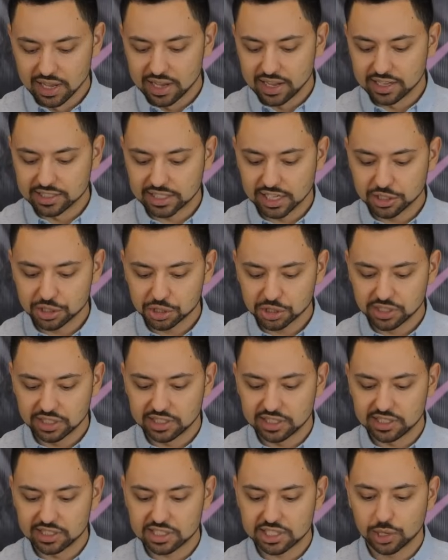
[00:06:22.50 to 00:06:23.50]
Essentially,
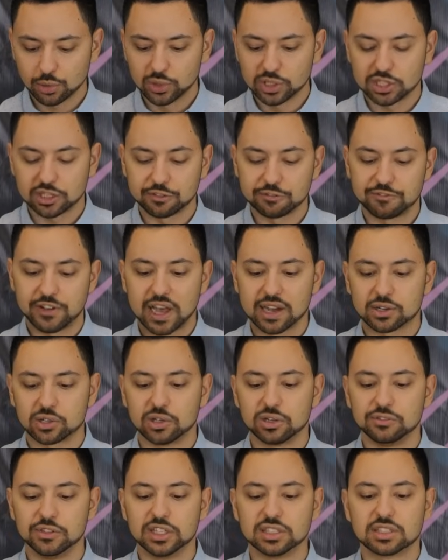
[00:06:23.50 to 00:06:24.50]
the distinguishing
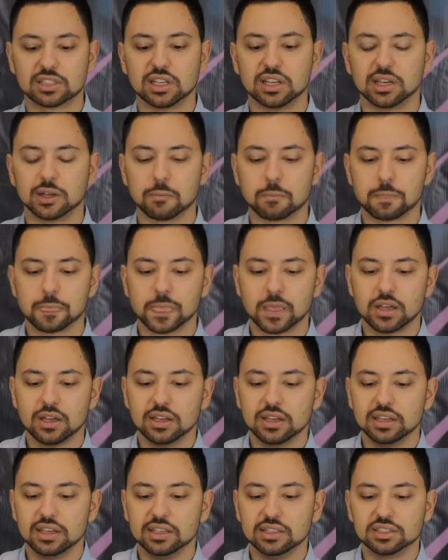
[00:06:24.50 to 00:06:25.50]
factor of this thing
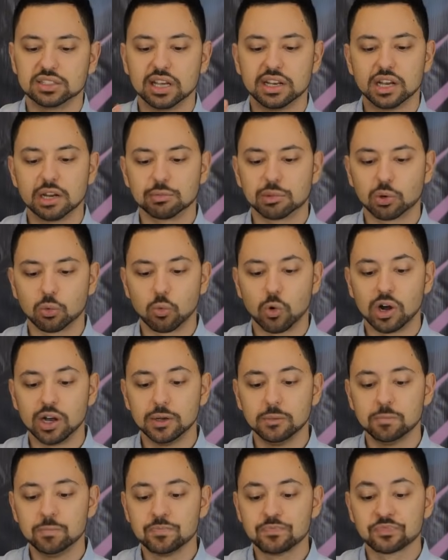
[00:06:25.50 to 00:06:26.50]
is that number
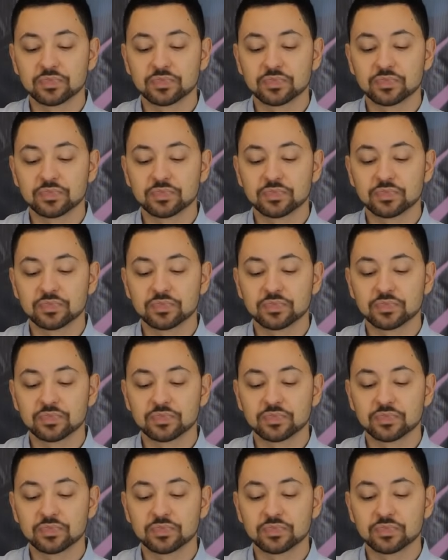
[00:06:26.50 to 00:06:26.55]
one,